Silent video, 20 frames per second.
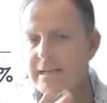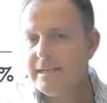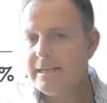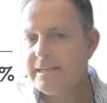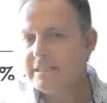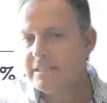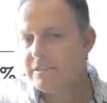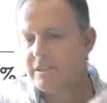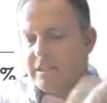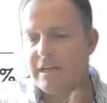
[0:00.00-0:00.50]

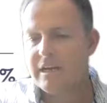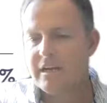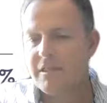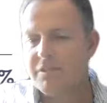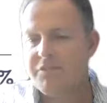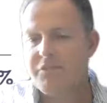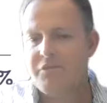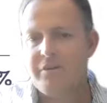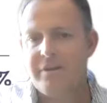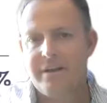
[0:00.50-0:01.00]
let's cycle
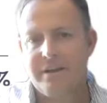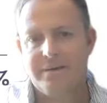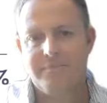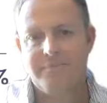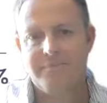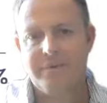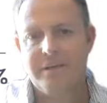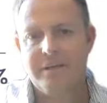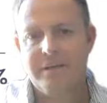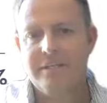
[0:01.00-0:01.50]
through
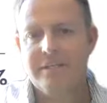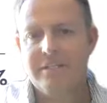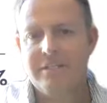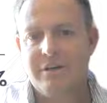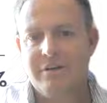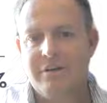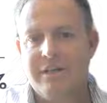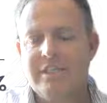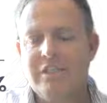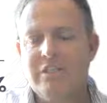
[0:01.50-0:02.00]
here.
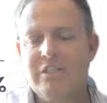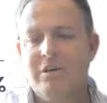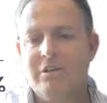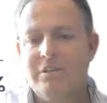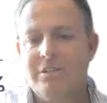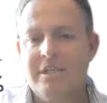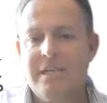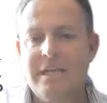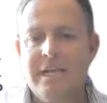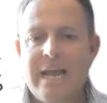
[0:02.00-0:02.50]
So let's
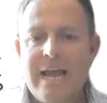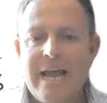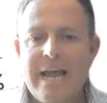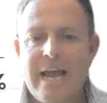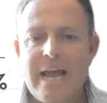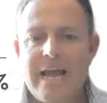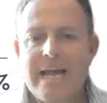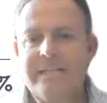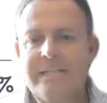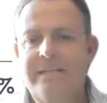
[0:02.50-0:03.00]
start
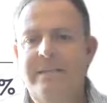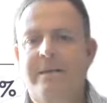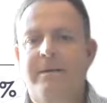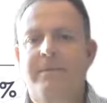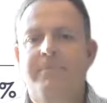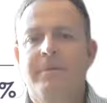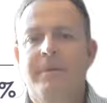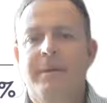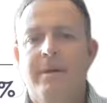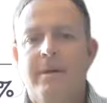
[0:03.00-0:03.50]
at
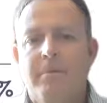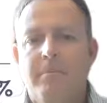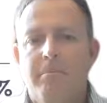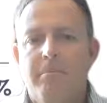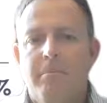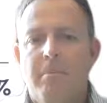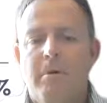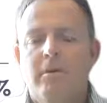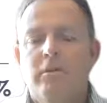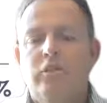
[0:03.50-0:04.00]
the
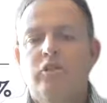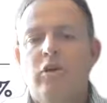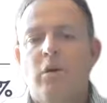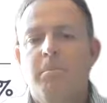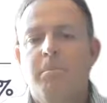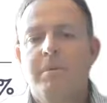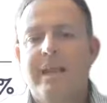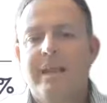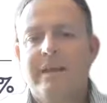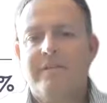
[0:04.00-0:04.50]

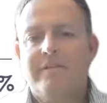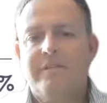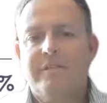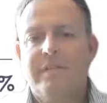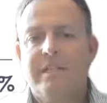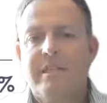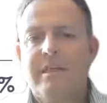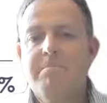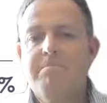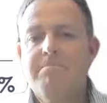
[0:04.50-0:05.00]
top
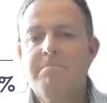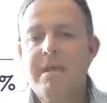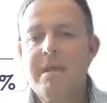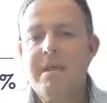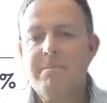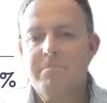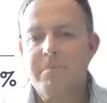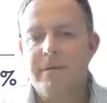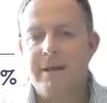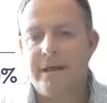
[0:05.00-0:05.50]
left, the
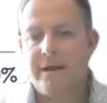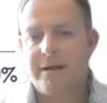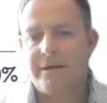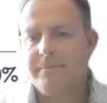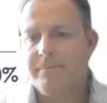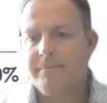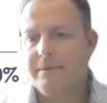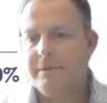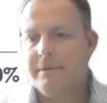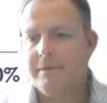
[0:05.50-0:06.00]
B
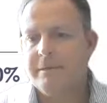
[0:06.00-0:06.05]
player,